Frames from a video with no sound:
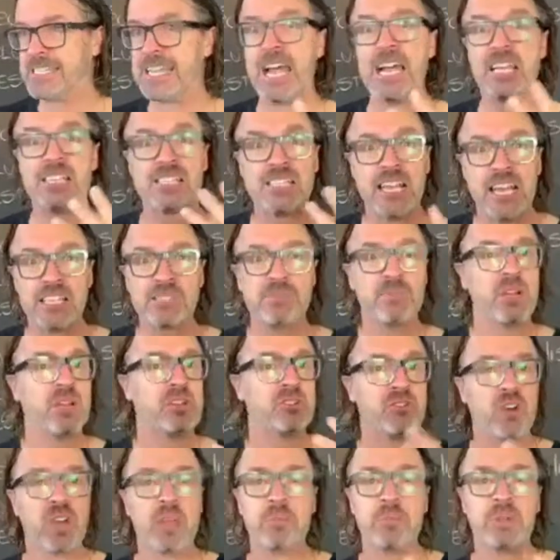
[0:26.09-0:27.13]
assessment and
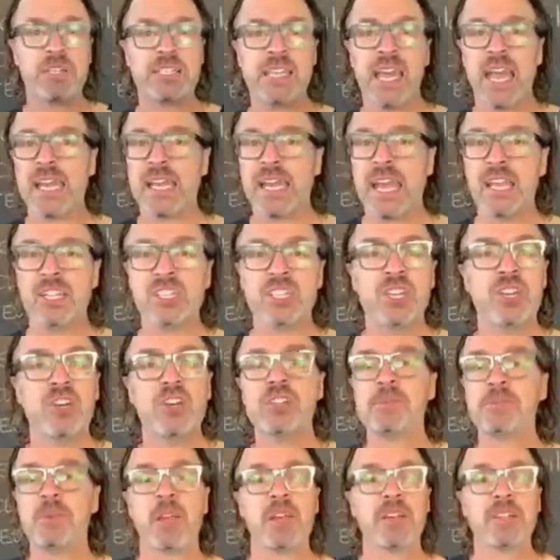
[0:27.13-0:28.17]
treatment technique to
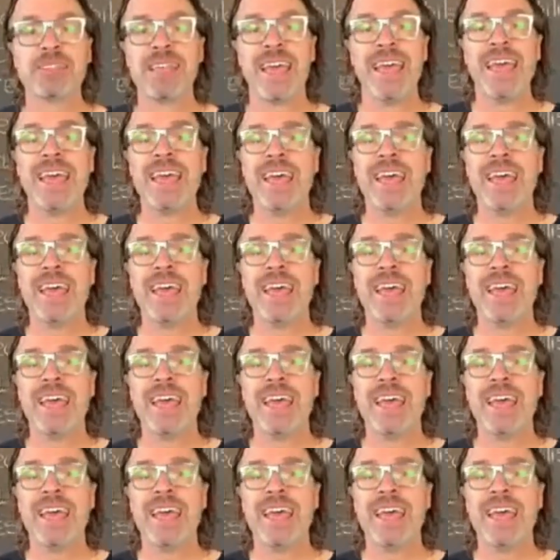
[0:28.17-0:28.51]
use because